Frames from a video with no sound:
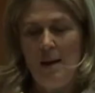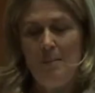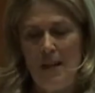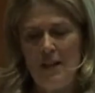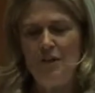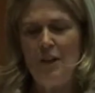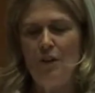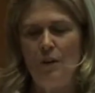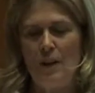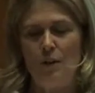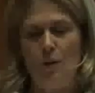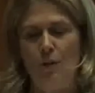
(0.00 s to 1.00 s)
Managing
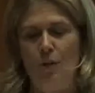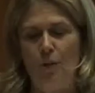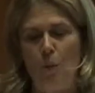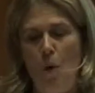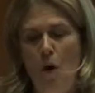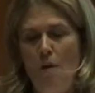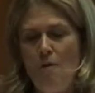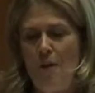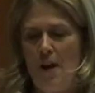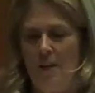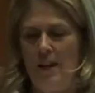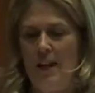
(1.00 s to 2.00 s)
Director of SWOV,
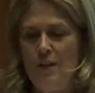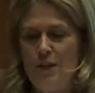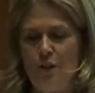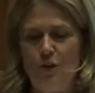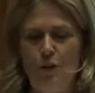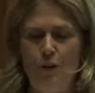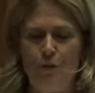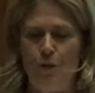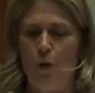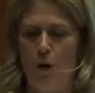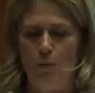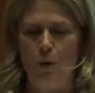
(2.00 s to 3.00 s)
the Institute
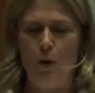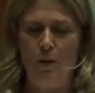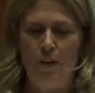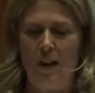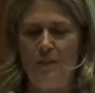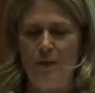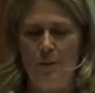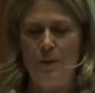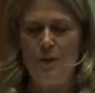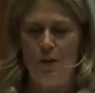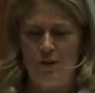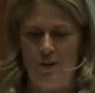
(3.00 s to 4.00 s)
for Road Safety
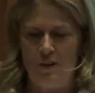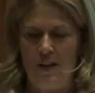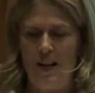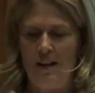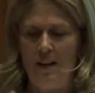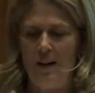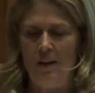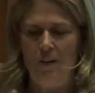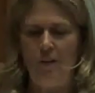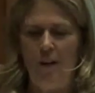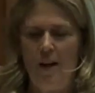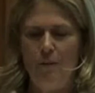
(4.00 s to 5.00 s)
Research in the
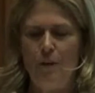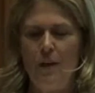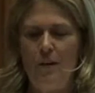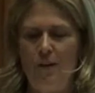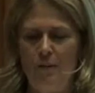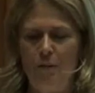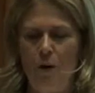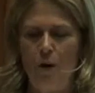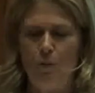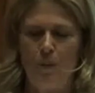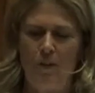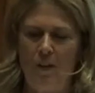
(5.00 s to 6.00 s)
Netherlands, Fred is
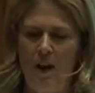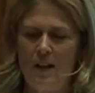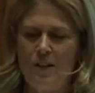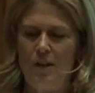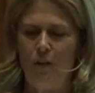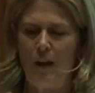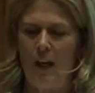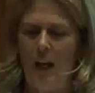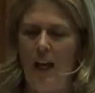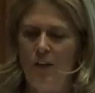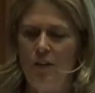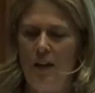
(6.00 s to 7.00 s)
involved with scientific,
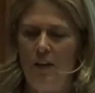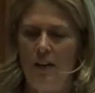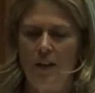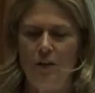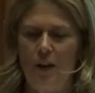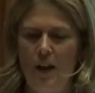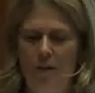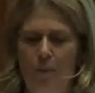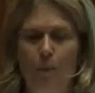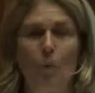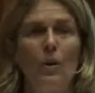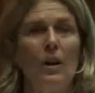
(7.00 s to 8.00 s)
engineering,
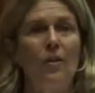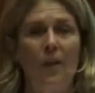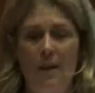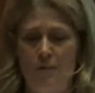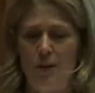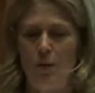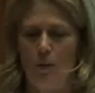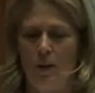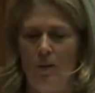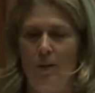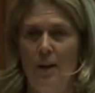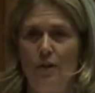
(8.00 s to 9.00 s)
transport, and safety
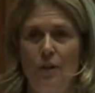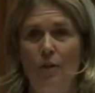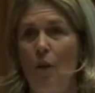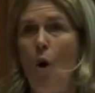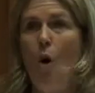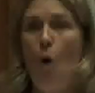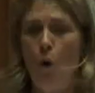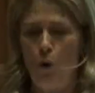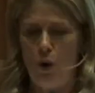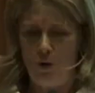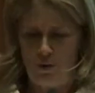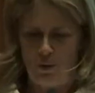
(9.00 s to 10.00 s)
organisations
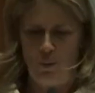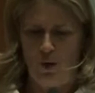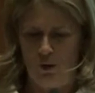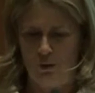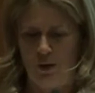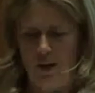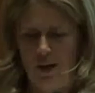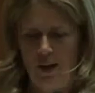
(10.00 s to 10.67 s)
all over the world.